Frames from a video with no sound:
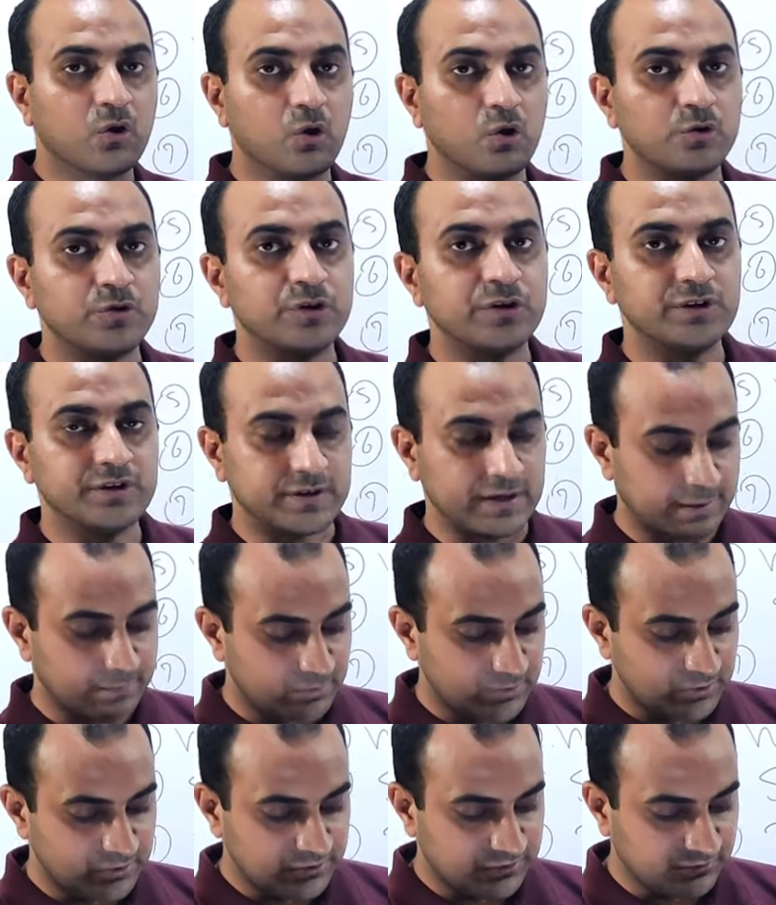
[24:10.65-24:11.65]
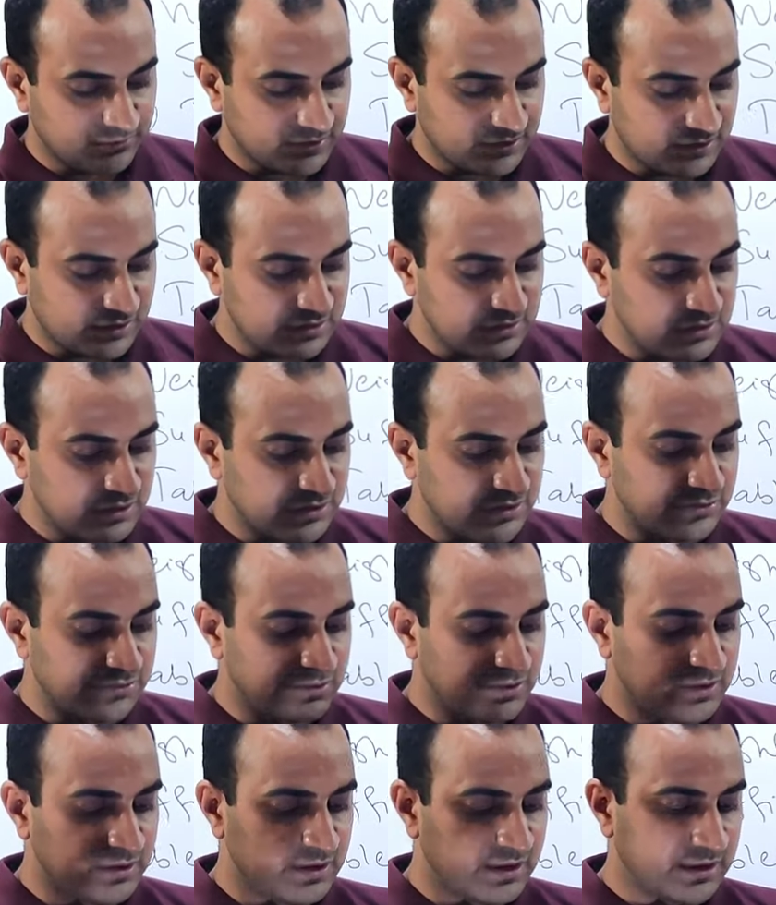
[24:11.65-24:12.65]
coated tablets what are the
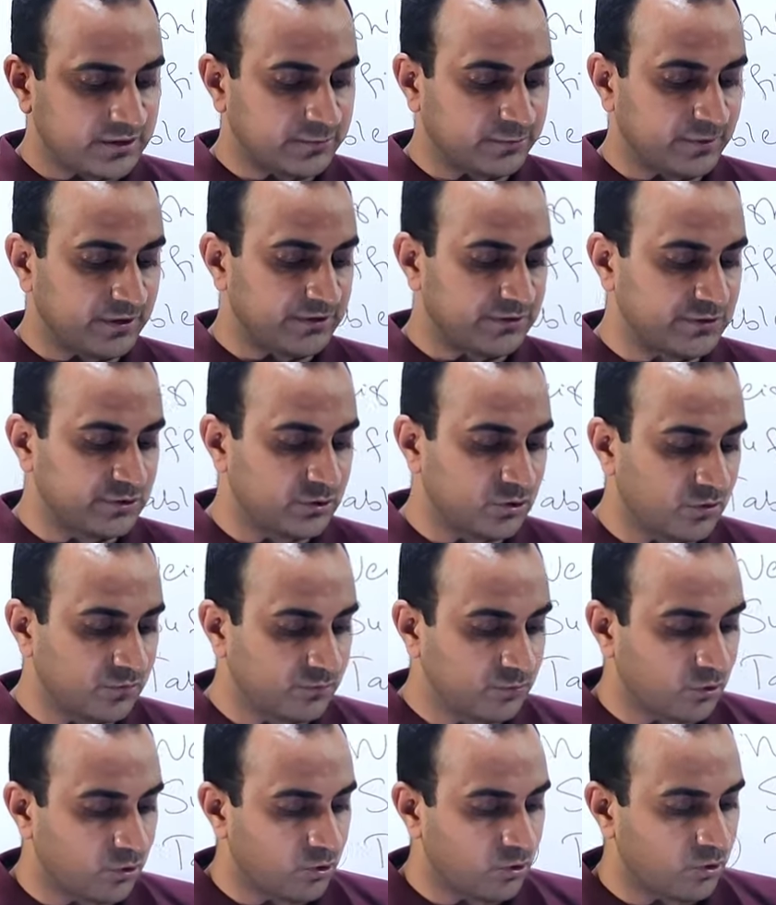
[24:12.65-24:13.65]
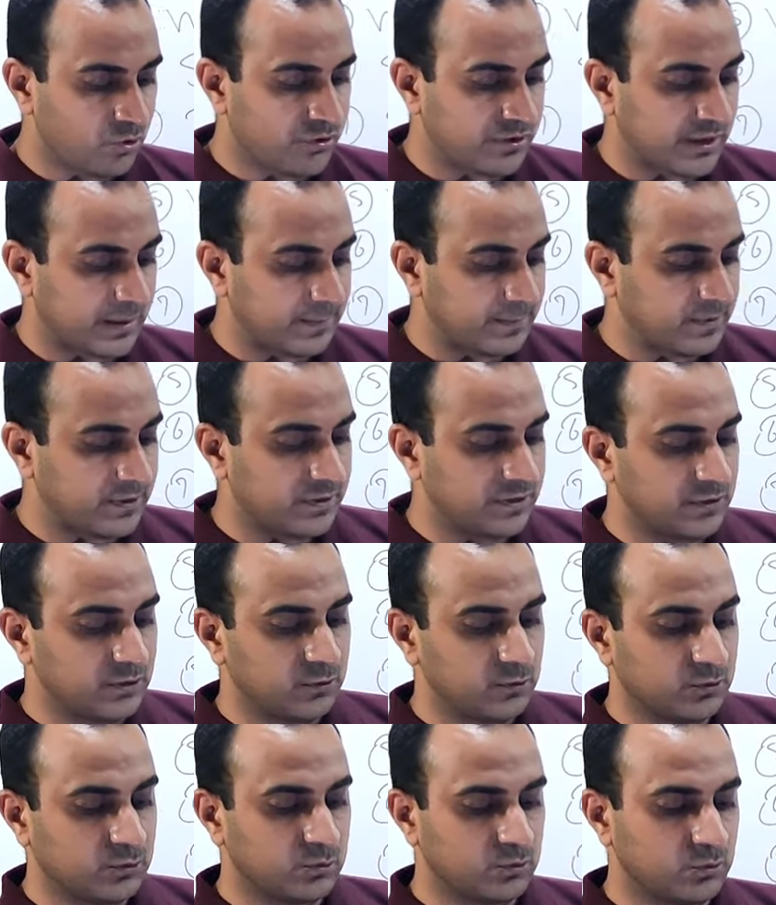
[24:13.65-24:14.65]
reason expansion of core tablet
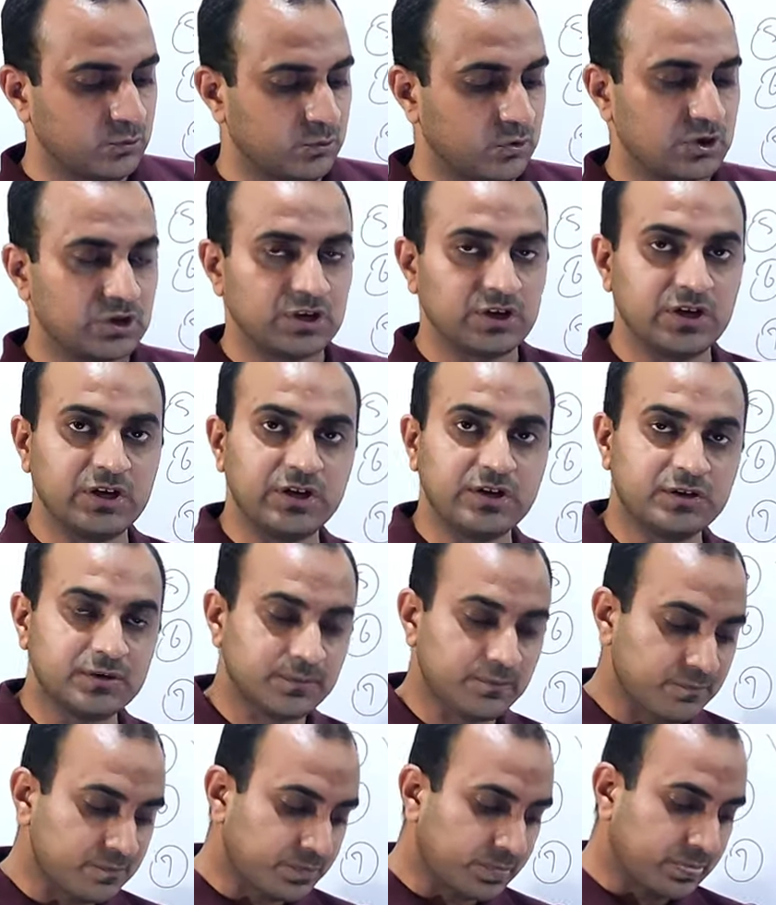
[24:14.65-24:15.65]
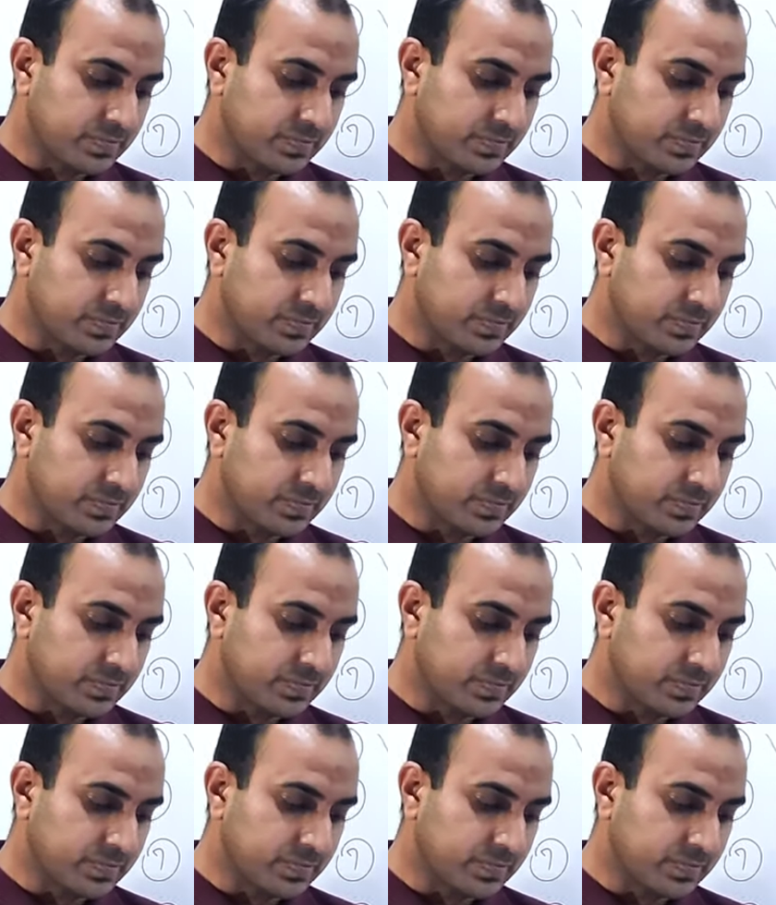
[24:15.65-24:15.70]
due to heat